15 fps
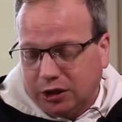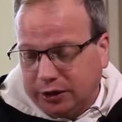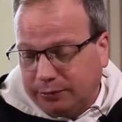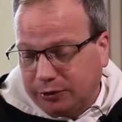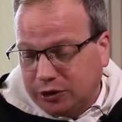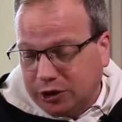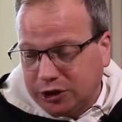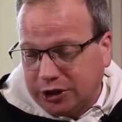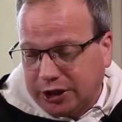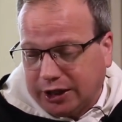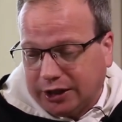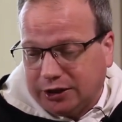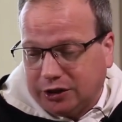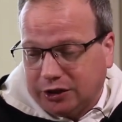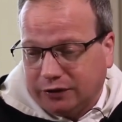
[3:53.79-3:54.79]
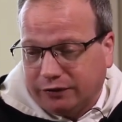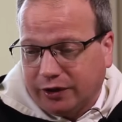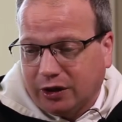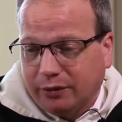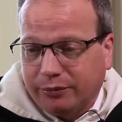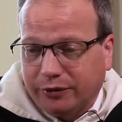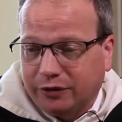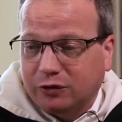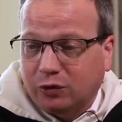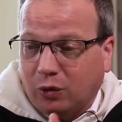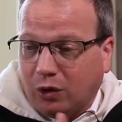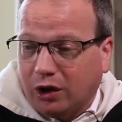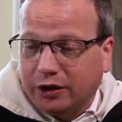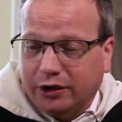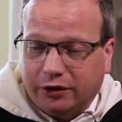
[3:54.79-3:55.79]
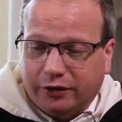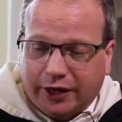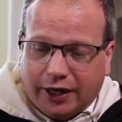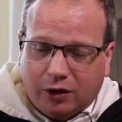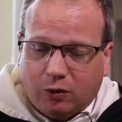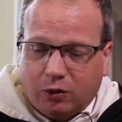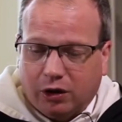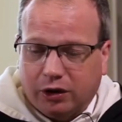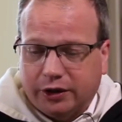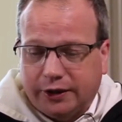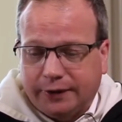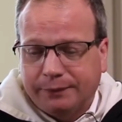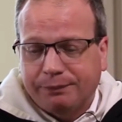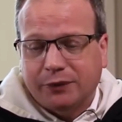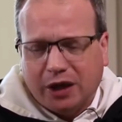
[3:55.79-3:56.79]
in potentiality to develop this quality or that quality.